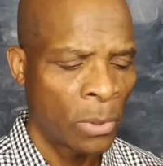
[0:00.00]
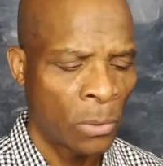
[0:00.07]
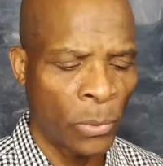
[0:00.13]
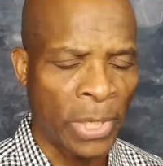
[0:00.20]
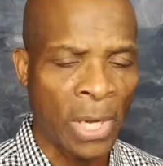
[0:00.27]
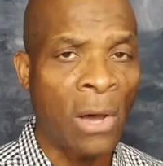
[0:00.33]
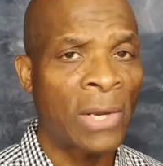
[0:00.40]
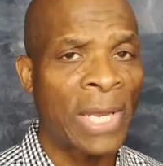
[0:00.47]

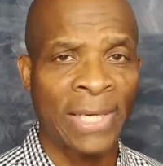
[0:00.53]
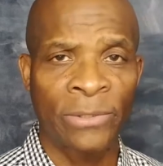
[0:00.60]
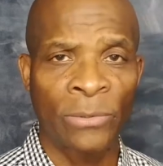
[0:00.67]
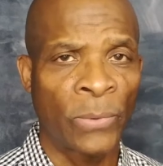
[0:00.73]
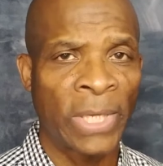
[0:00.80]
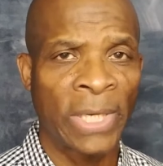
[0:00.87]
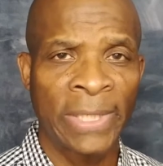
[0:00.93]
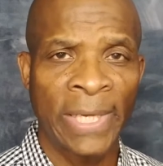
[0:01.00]
We all like to
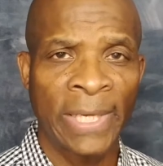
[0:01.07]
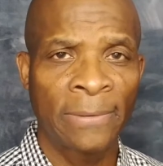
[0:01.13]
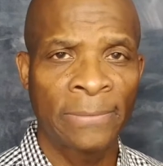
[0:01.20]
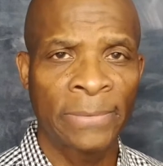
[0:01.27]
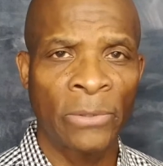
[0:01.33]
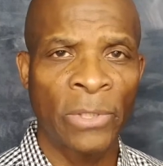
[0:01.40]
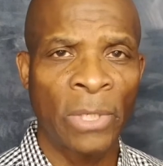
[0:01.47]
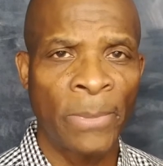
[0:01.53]
win now.
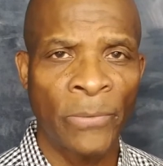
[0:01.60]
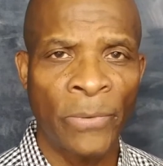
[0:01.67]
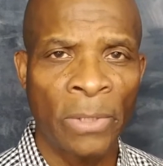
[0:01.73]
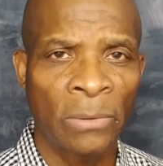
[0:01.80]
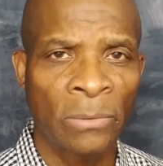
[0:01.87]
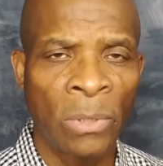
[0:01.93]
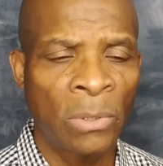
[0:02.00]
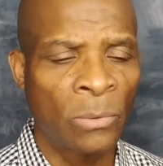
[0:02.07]
Don't get me
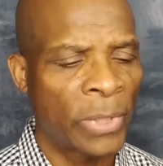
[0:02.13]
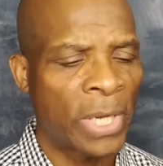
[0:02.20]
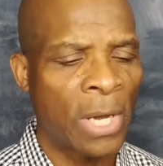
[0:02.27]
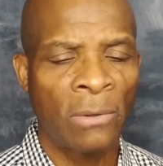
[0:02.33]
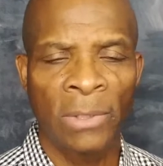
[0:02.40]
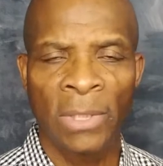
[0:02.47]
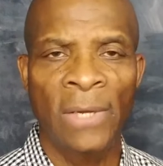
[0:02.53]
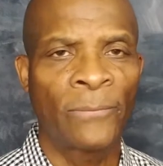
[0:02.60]
wrong. We
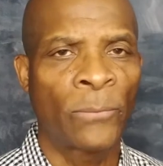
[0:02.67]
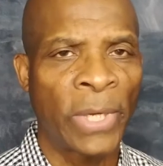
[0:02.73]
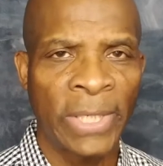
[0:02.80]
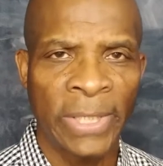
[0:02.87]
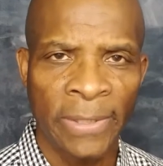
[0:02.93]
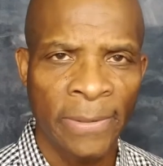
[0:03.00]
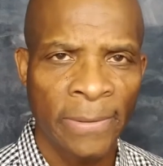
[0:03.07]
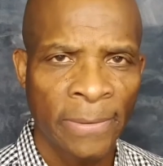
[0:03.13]
all love
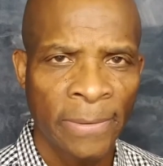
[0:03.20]
winning.